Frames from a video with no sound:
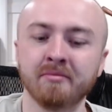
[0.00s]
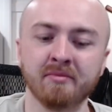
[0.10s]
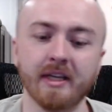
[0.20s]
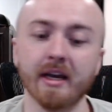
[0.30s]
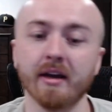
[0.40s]

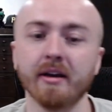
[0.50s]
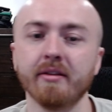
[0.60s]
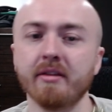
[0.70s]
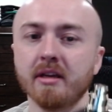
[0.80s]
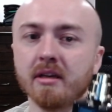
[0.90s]
yeah,
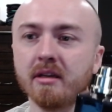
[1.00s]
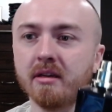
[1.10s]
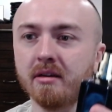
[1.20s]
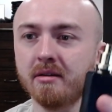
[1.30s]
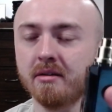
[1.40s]
the
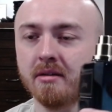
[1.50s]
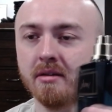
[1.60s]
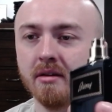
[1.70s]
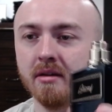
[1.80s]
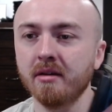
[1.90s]

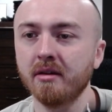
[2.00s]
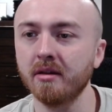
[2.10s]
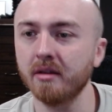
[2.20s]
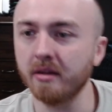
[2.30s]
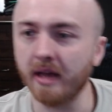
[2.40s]

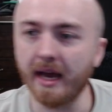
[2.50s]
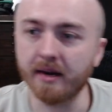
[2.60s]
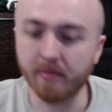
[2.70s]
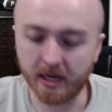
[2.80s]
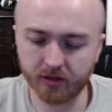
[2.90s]

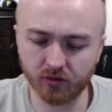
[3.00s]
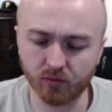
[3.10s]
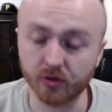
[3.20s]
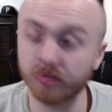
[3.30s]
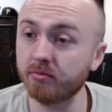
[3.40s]
atomizer
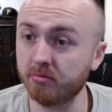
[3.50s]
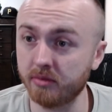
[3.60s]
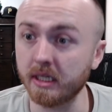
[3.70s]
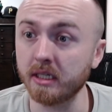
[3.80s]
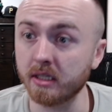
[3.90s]
was
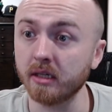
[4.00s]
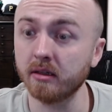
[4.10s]
decent.